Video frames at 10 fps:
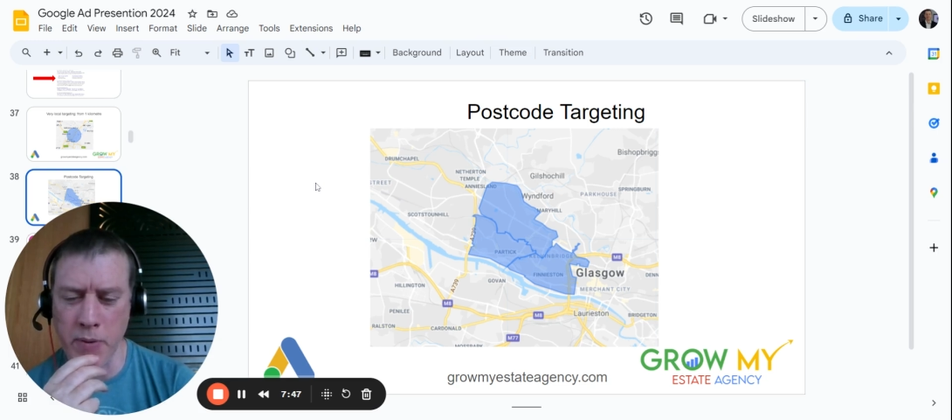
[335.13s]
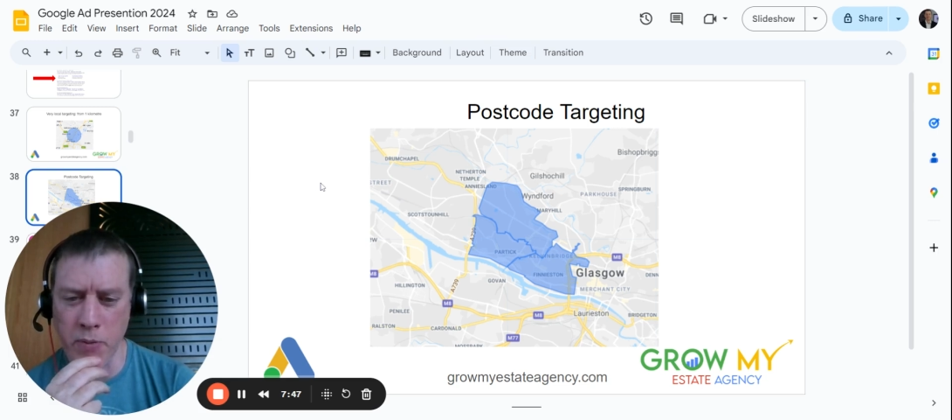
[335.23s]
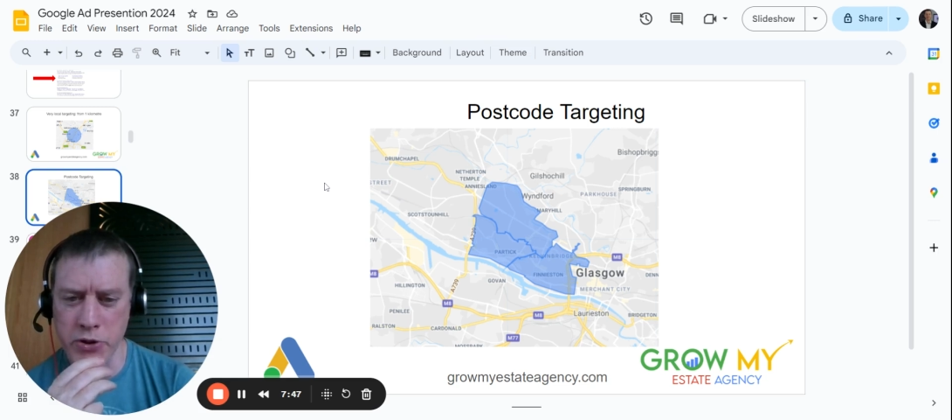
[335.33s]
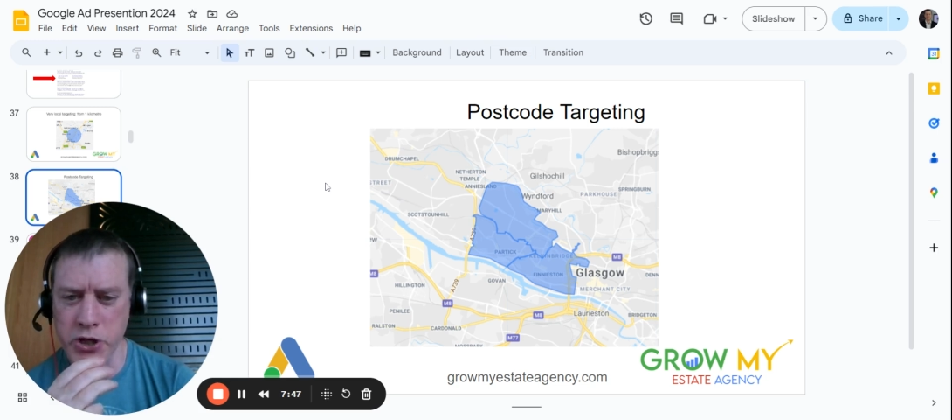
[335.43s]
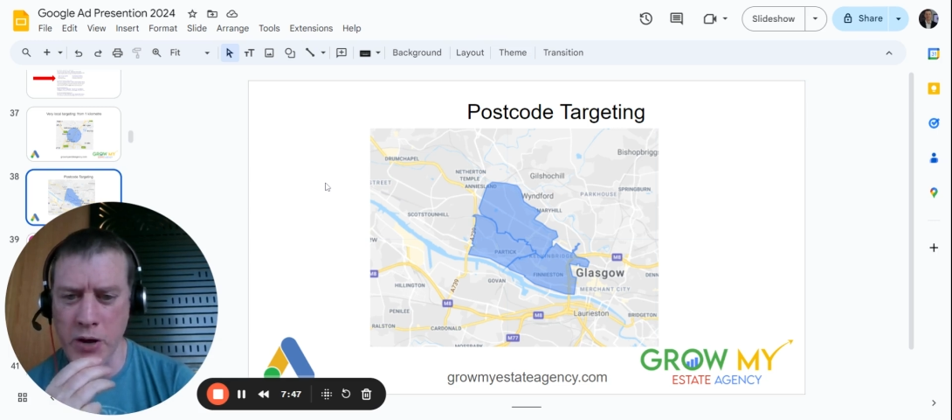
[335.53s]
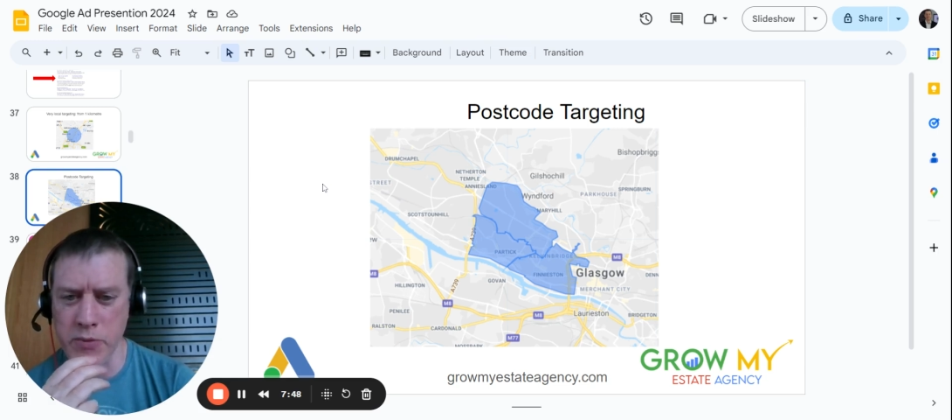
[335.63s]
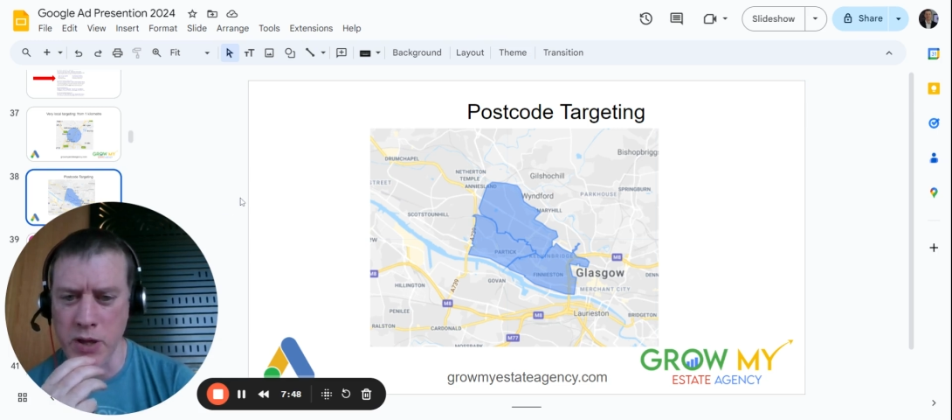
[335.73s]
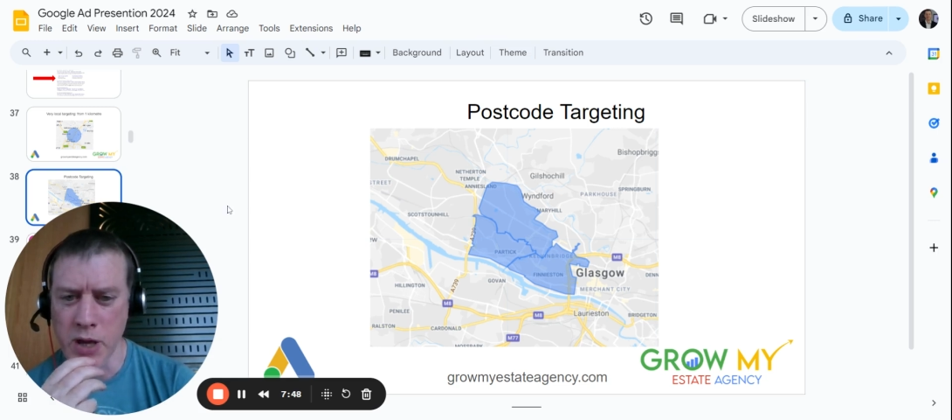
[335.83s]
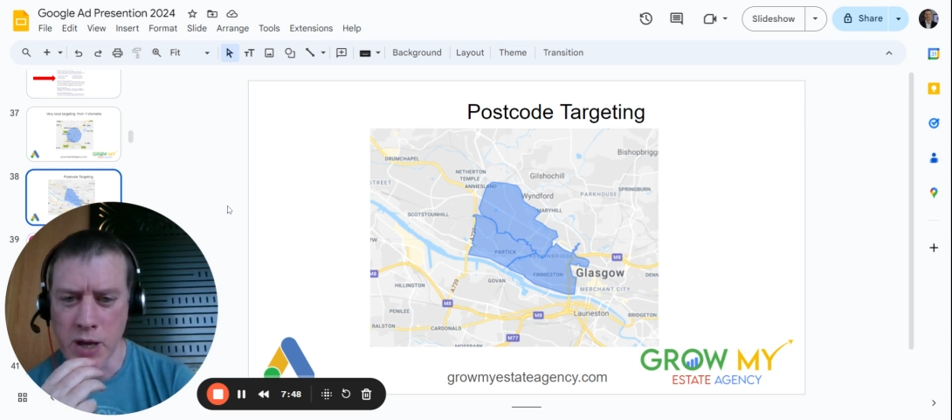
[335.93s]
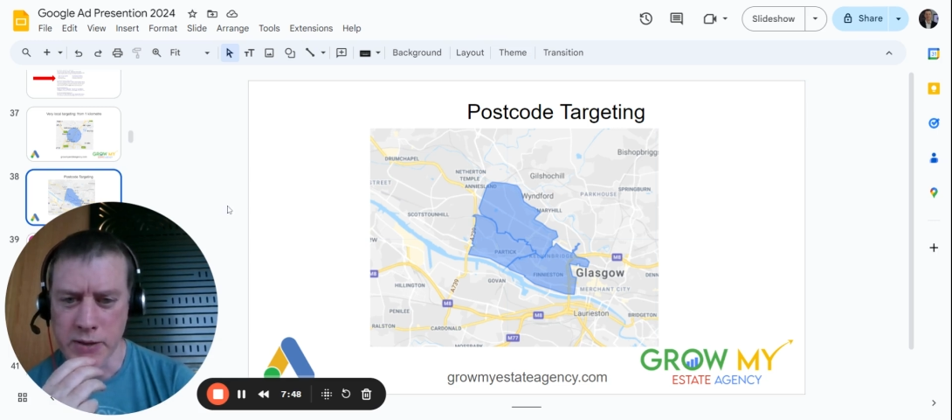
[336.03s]
But I want to show you
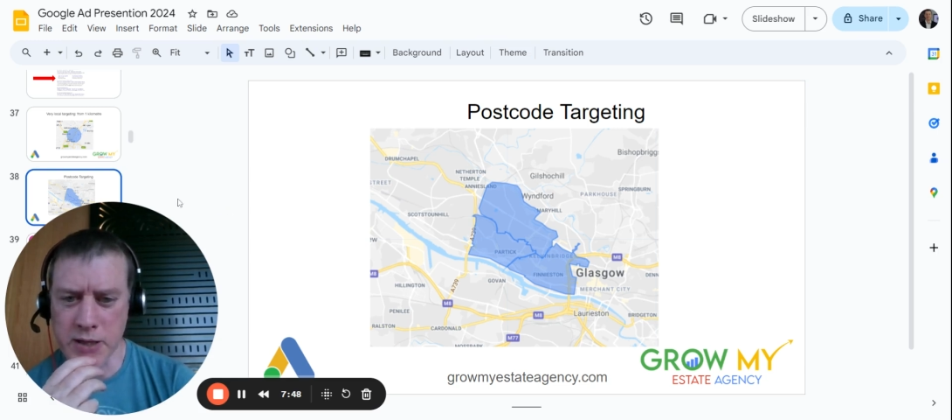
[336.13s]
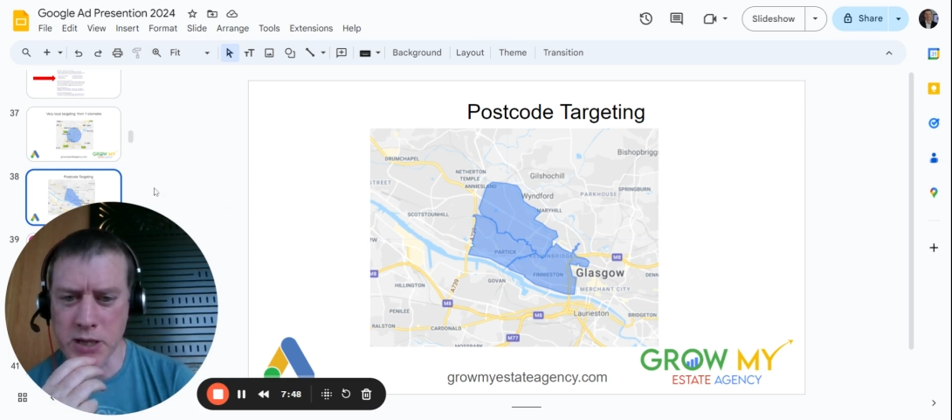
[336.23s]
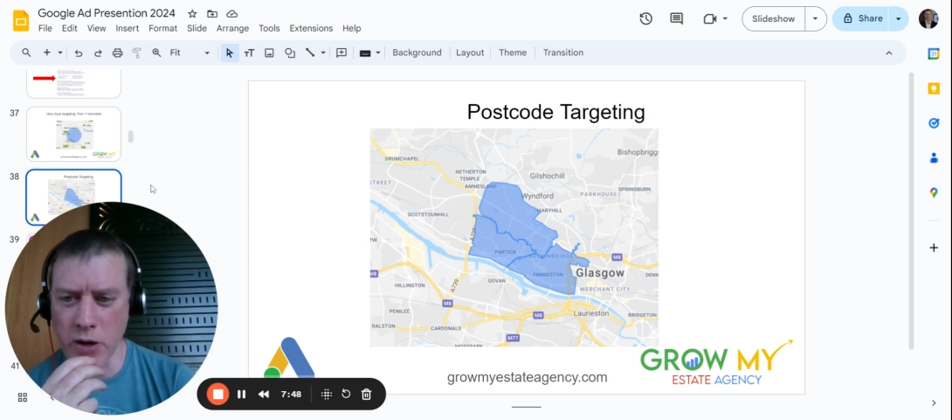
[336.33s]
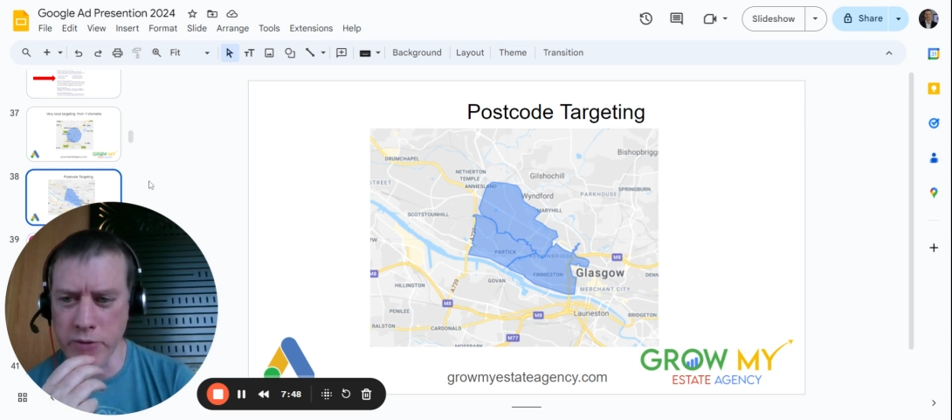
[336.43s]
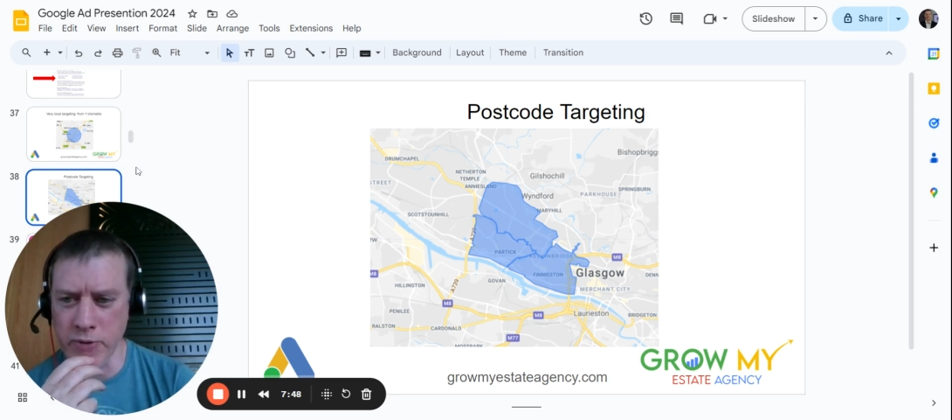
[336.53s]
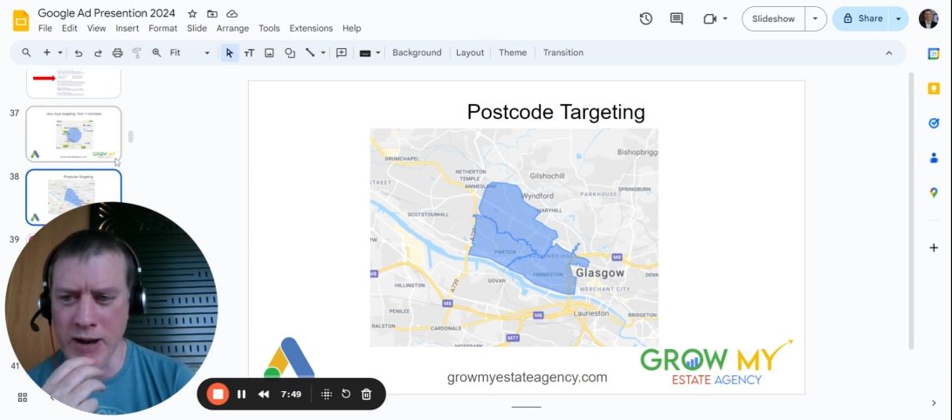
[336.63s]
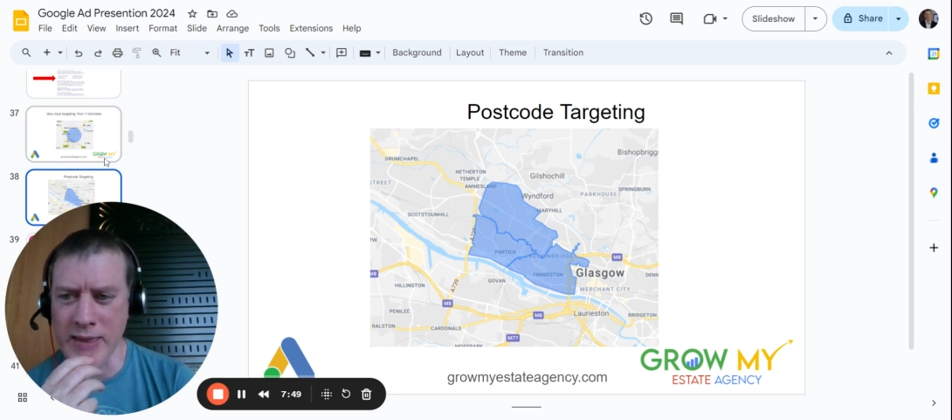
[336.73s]
this slide really